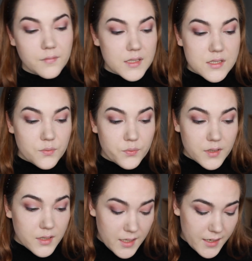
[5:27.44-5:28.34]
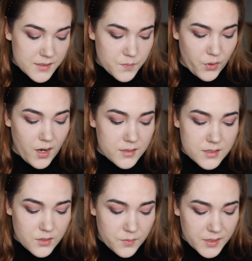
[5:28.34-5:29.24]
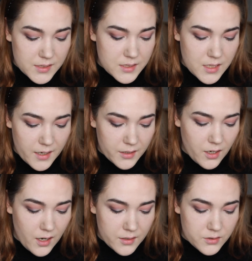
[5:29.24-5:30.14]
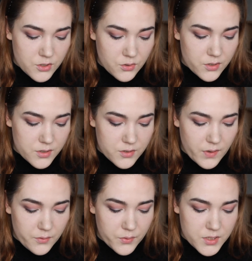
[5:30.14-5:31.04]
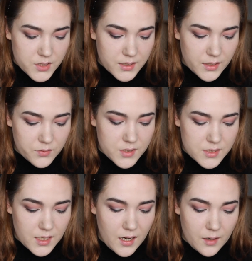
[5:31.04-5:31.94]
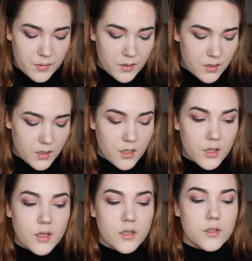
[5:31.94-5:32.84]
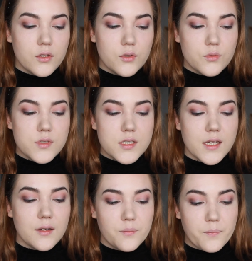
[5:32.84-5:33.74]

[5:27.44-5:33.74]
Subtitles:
It's a really nice bronzer, but it's not a contour, so I wish that they would stop using